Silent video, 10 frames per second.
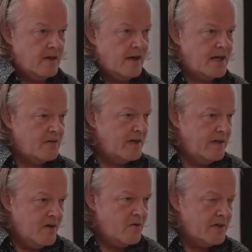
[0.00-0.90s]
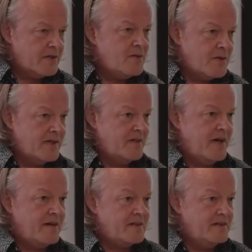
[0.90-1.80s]
How do I know what you're talking
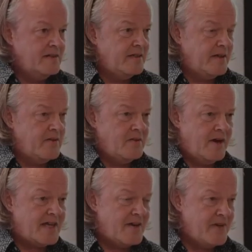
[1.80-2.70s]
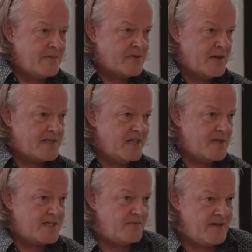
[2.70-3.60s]
about? You know, I get people trying to sell
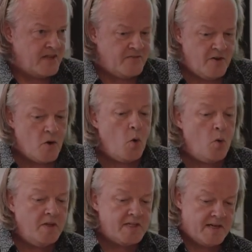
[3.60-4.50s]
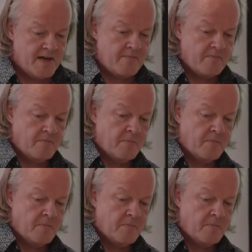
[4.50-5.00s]
me stuff down the phone all the time.